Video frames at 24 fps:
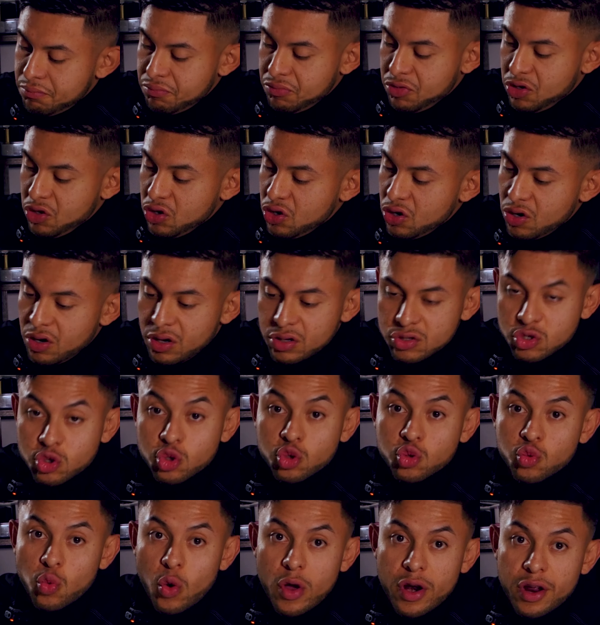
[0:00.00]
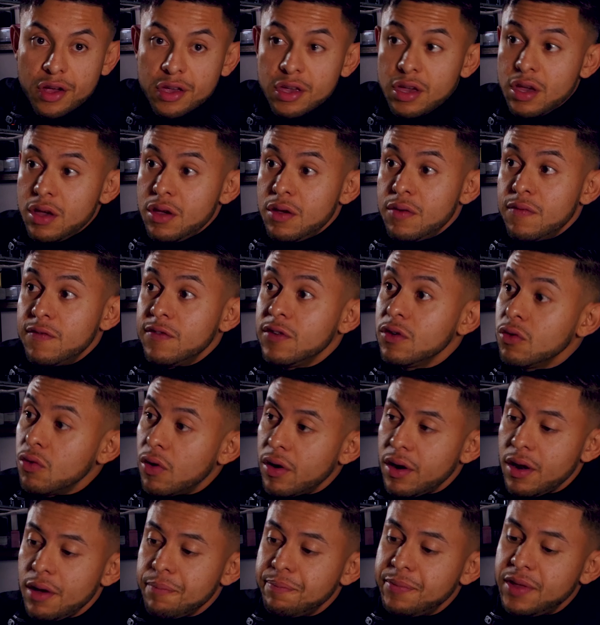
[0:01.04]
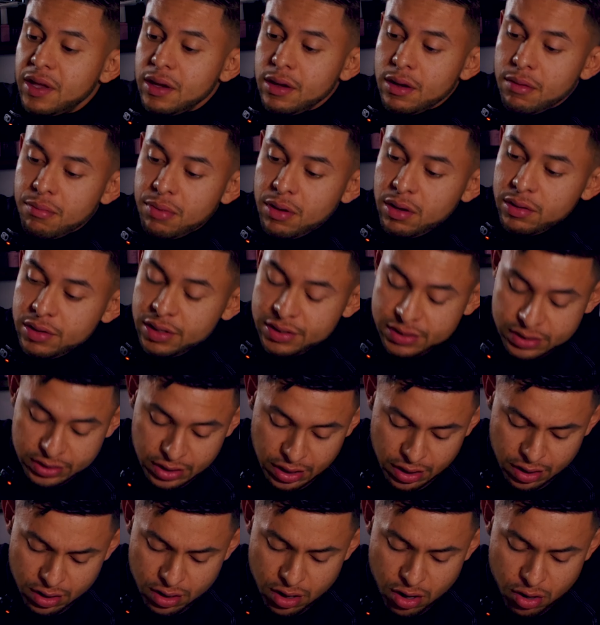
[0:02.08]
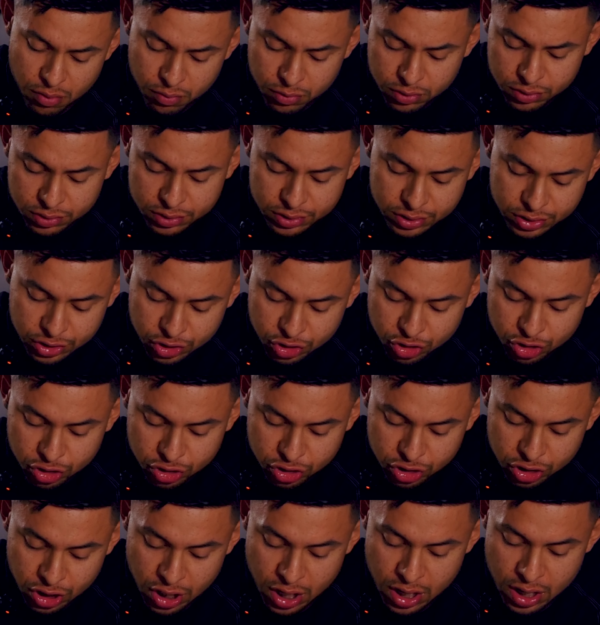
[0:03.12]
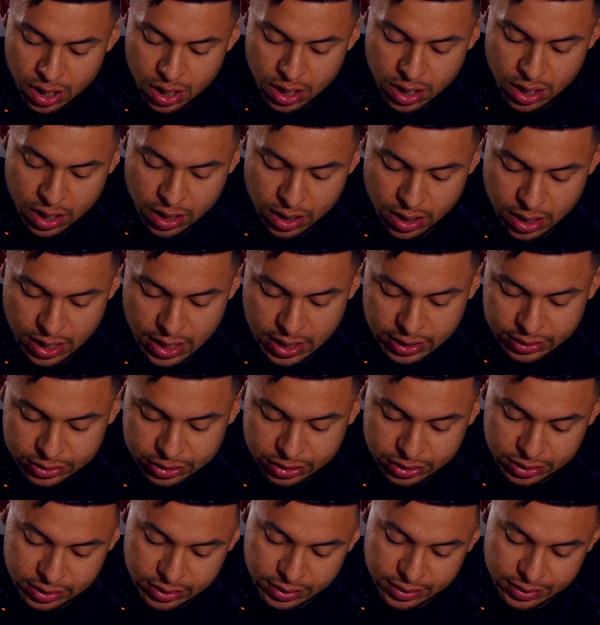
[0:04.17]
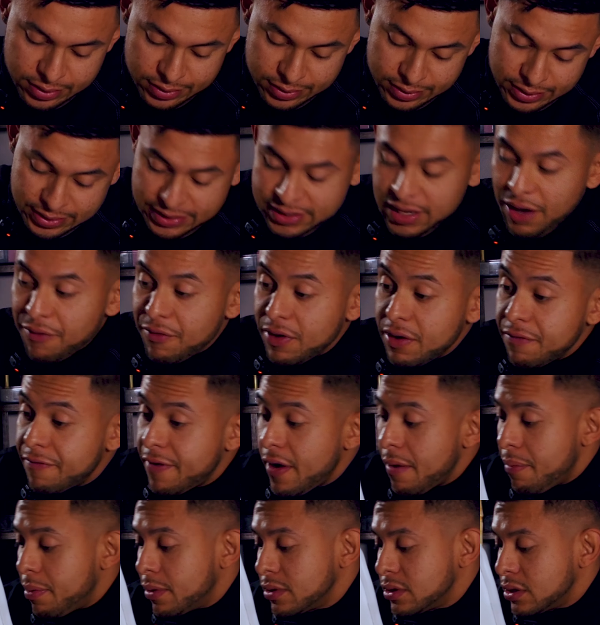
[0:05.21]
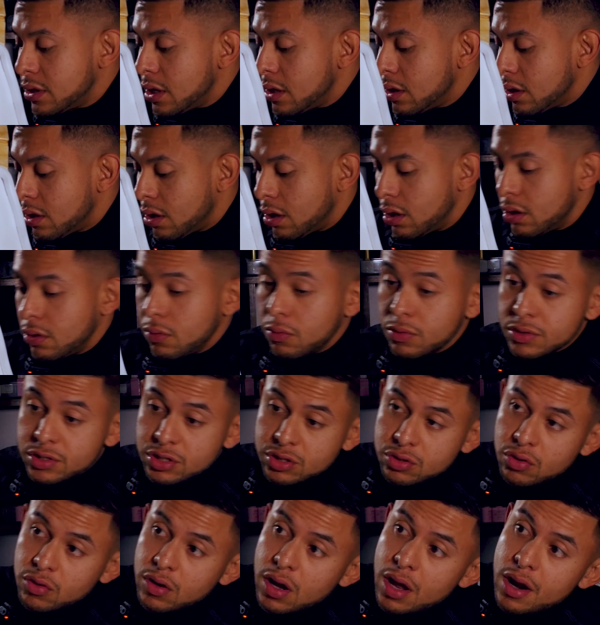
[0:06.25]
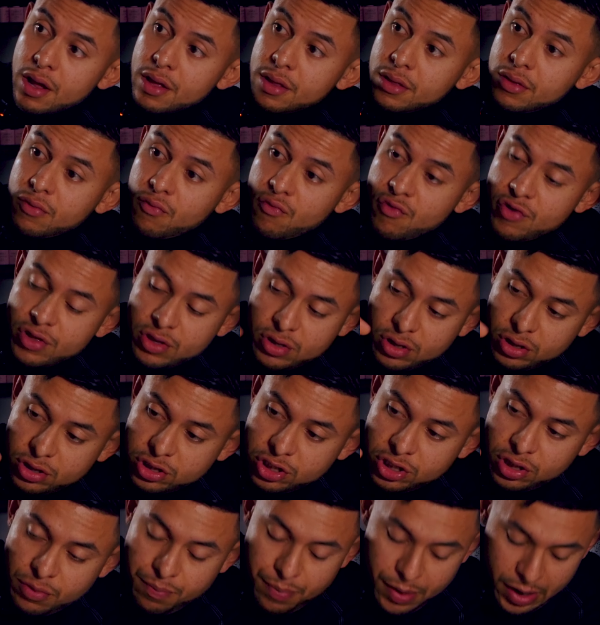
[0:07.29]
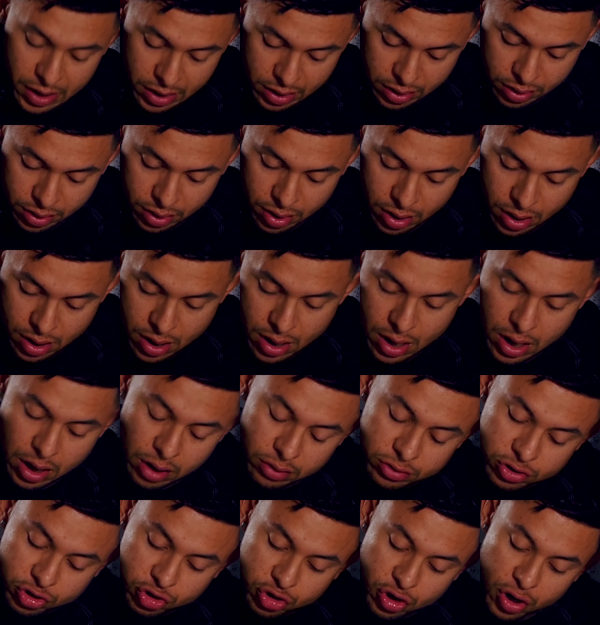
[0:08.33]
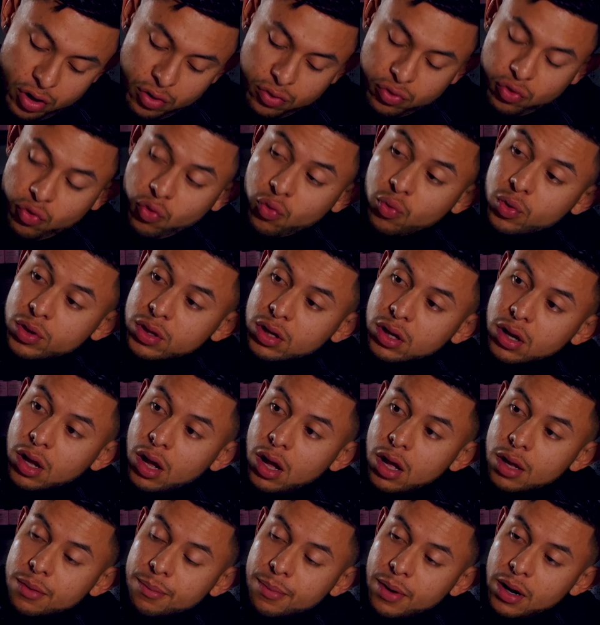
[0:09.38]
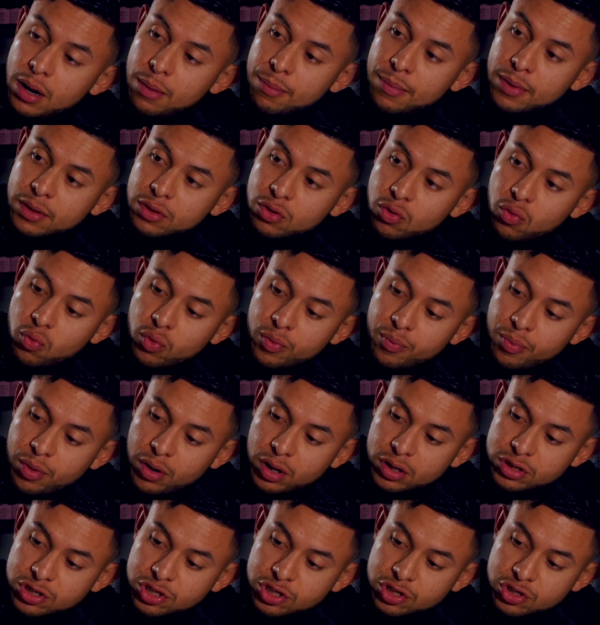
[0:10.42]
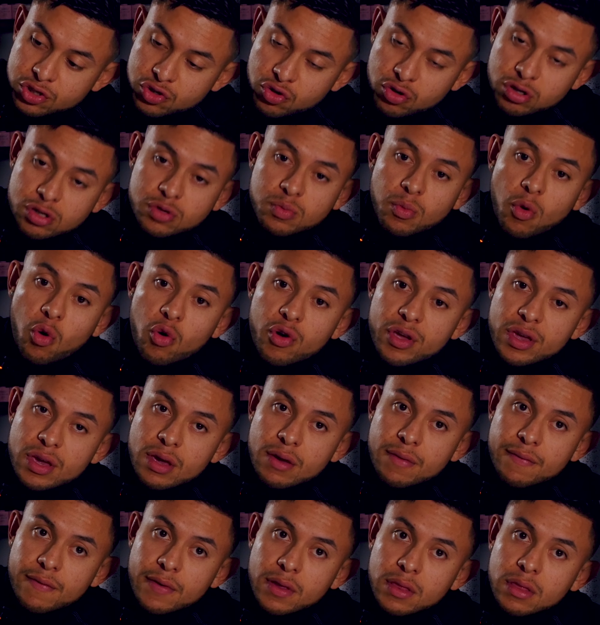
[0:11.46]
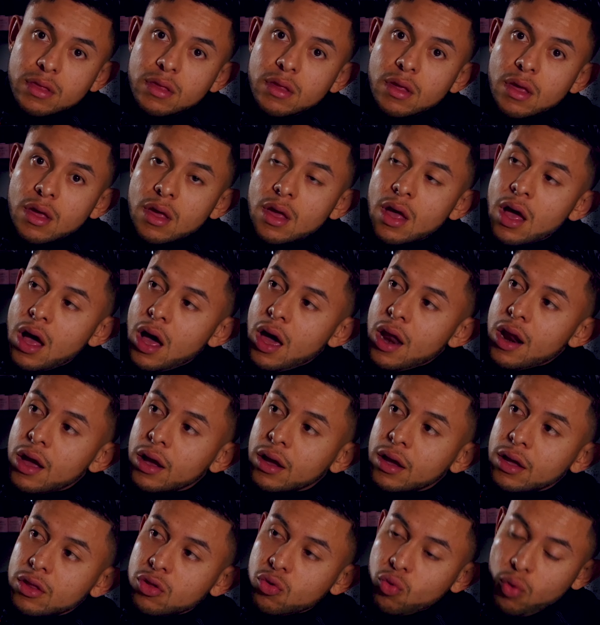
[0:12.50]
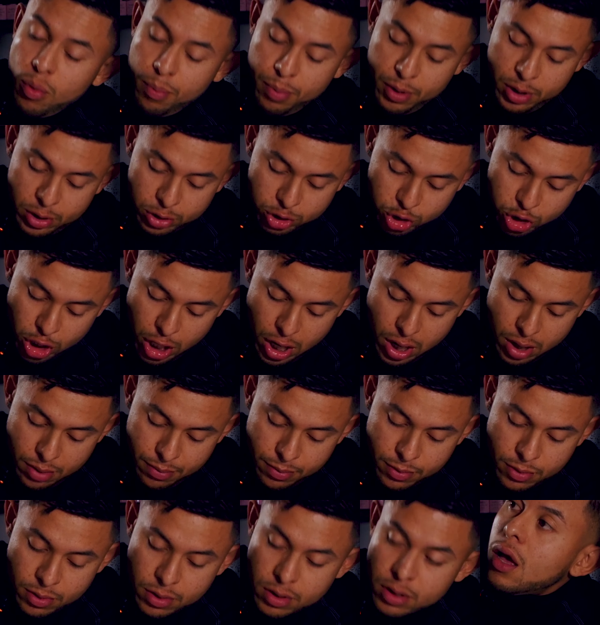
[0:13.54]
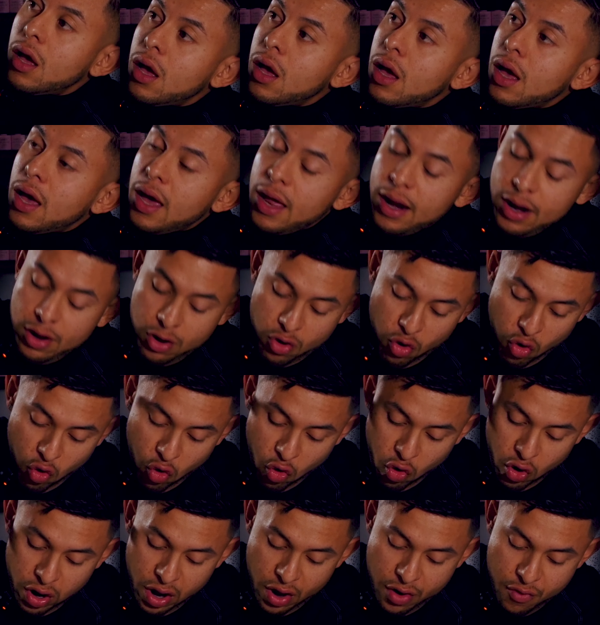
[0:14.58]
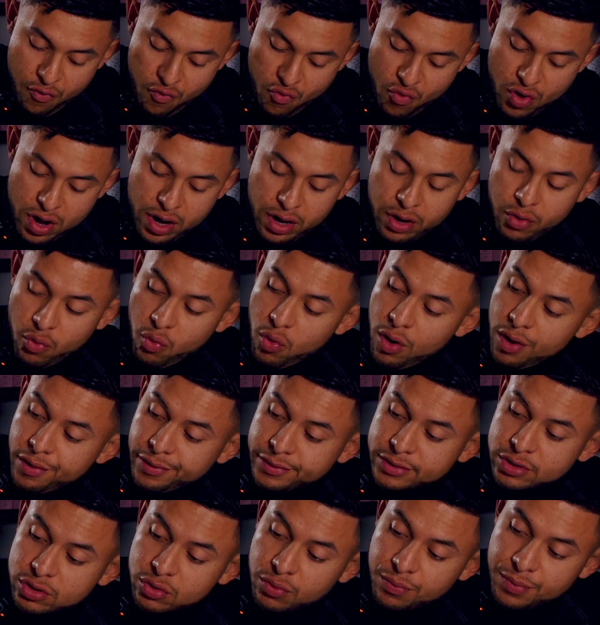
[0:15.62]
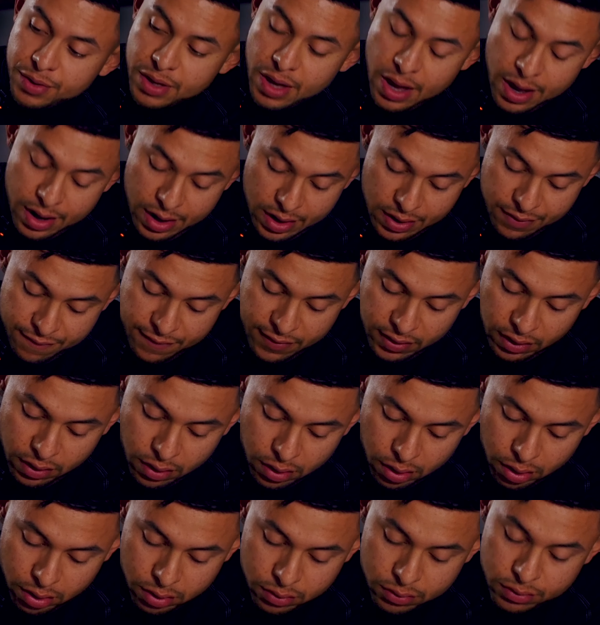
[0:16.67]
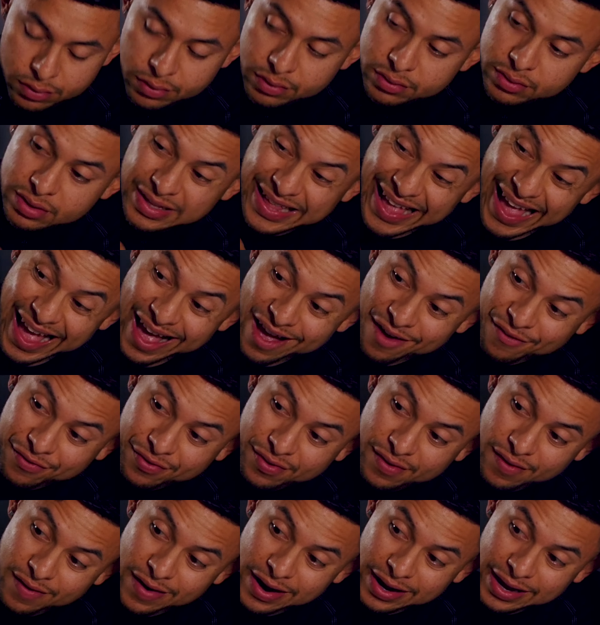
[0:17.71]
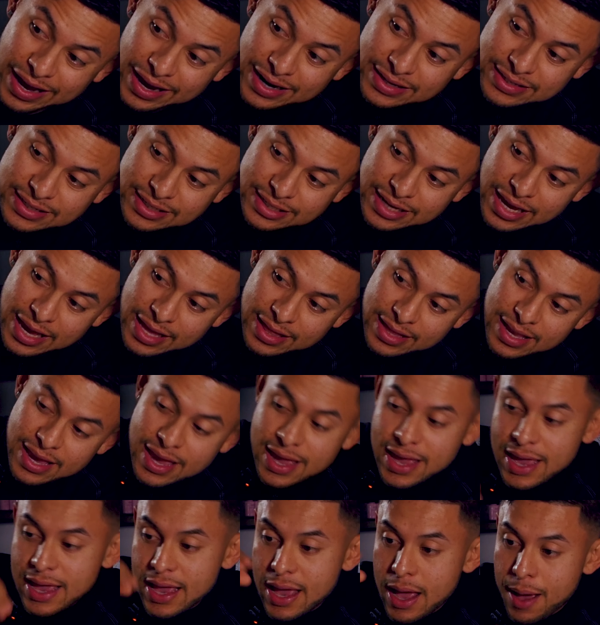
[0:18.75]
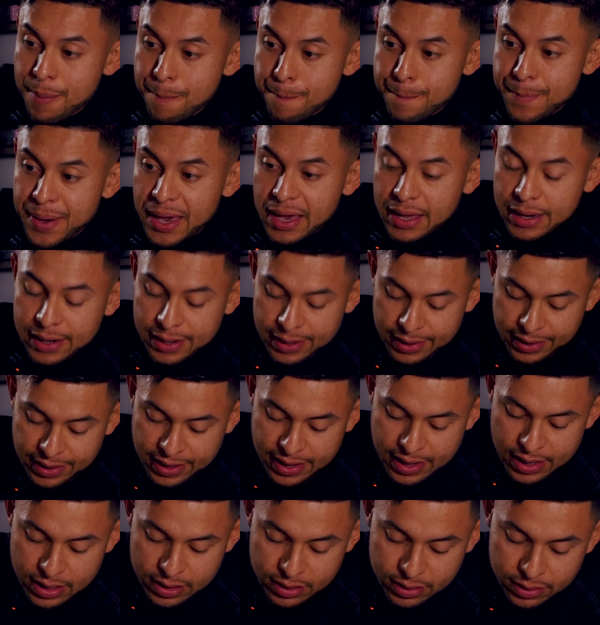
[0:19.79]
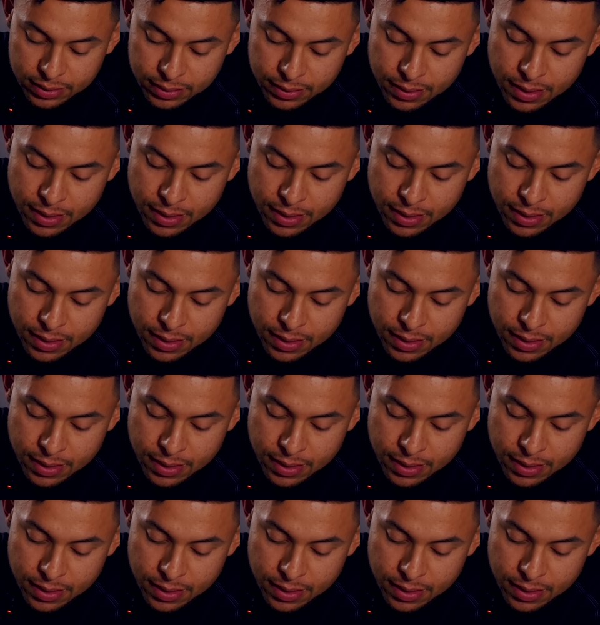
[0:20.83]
you know, I just wanna give you an update about the Saiyan armor. It's just actually 75% done. We still gotta retouch the paint. I was trying to do it with the gun, but I'm gonna do it with brushes so it's more even and I can do a better job. And all I really want is to be an even color after I gotta sand it and paint it again